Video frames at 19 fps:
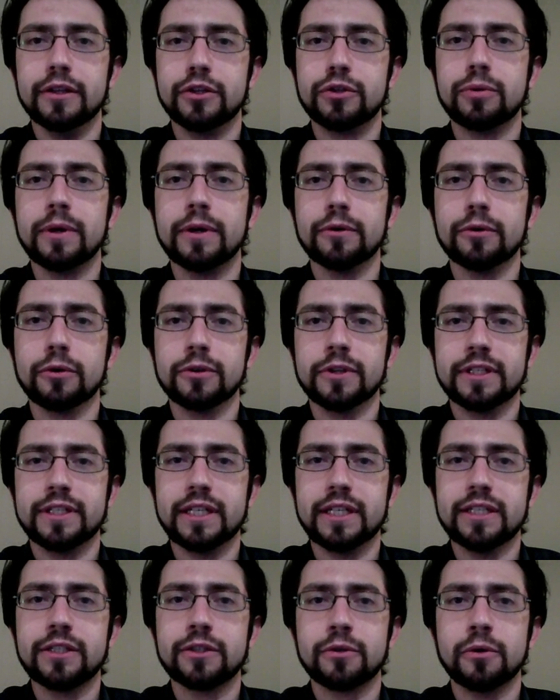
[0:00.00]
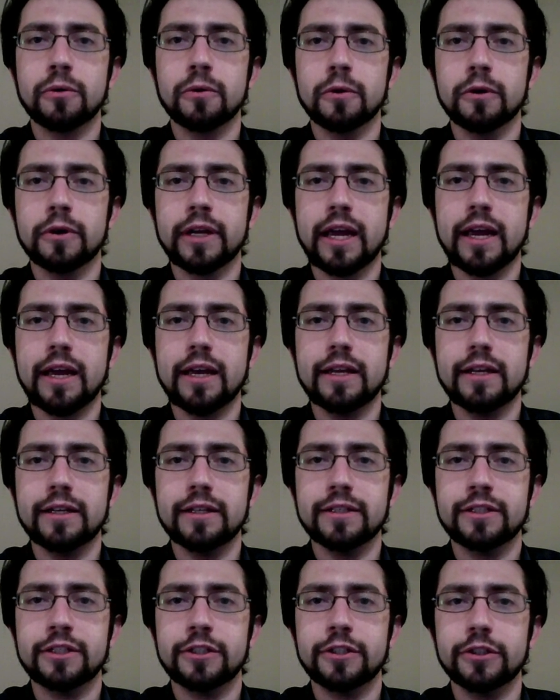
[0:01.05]
Twitter or the Discord
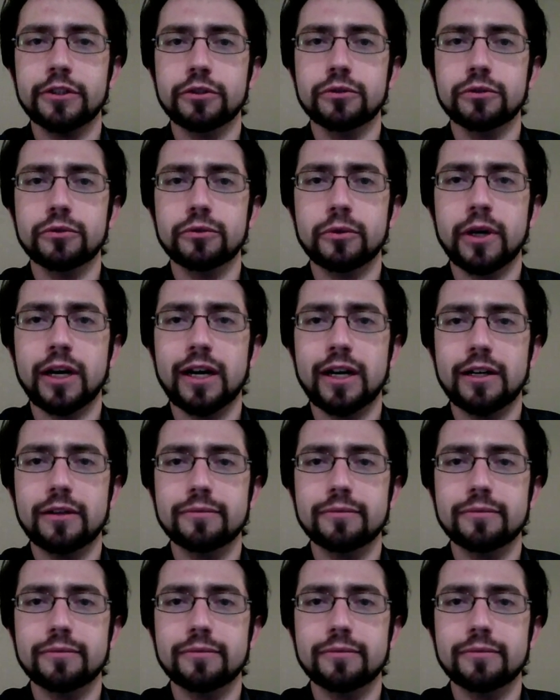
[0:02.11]
and to